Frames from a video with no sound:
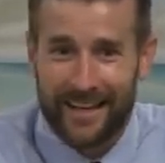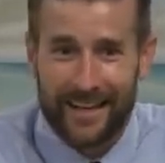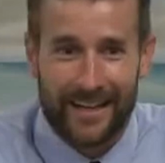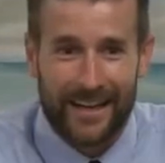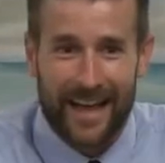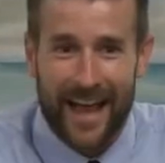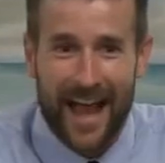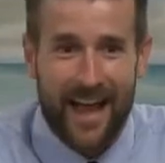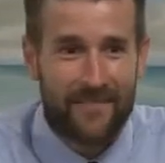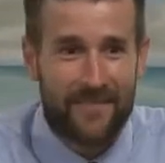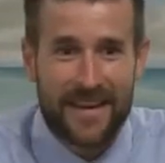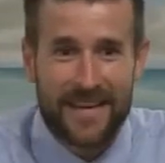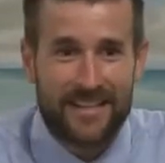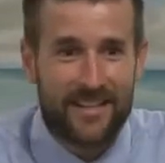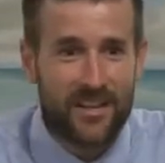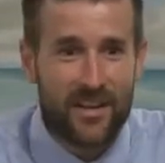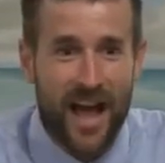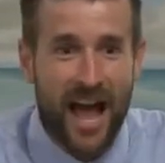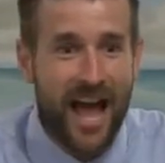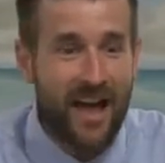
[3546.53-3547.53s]
I mean,
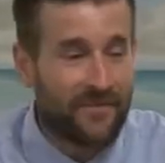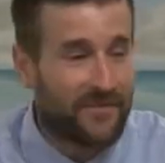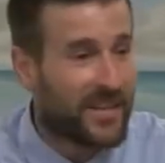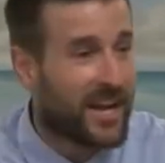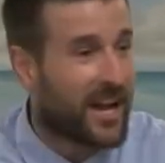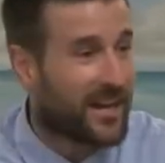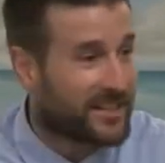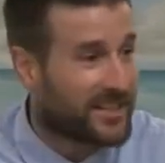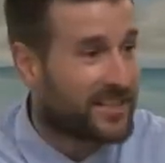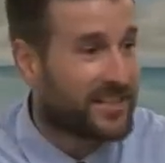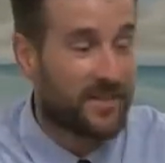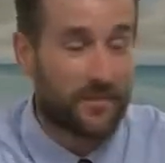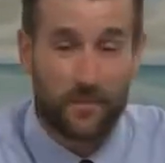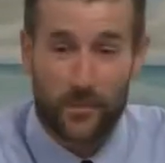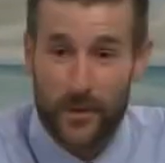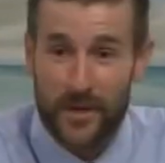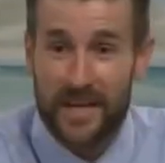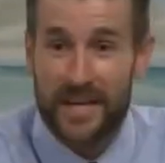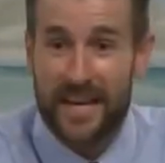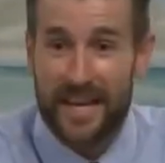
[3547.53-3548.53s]
I've talked to some
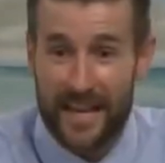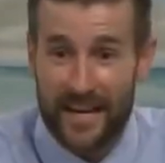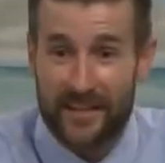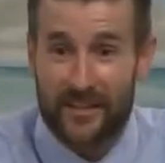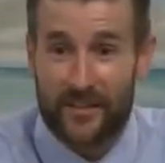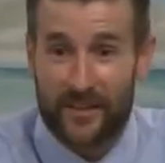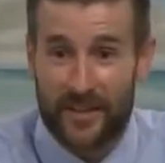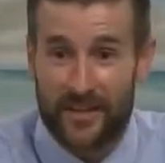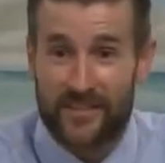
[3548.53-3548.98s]
pretty ignorant,